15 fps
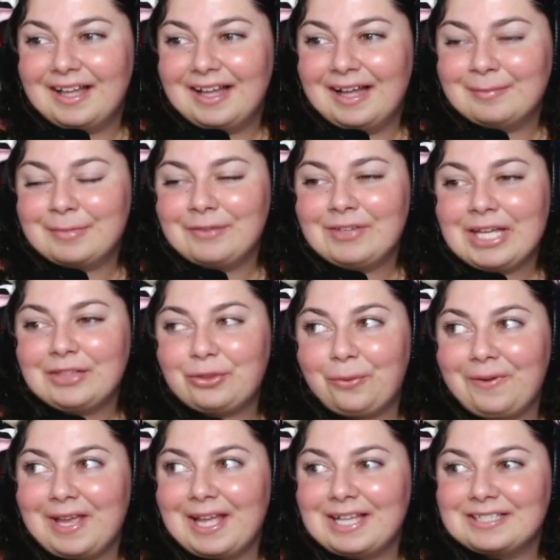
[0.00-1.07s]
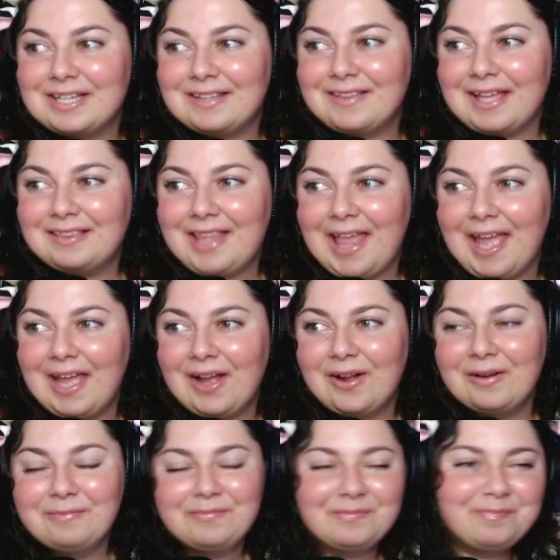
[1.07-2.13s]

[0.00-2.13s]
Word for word: I'm giving it three because I like the hair.